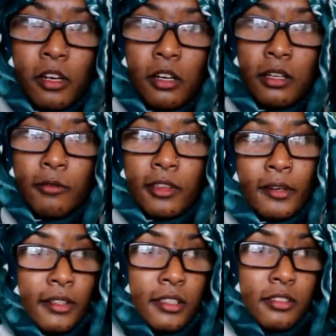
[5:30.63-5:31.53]
can't live
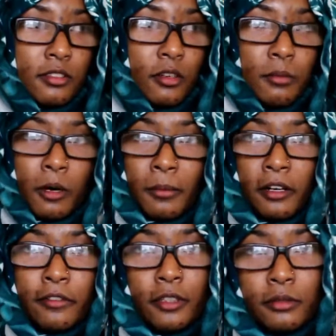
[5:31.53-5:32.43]
without is your
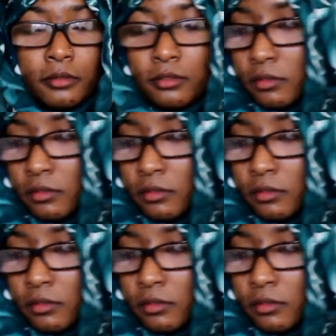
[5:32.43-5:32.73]
mobile phone.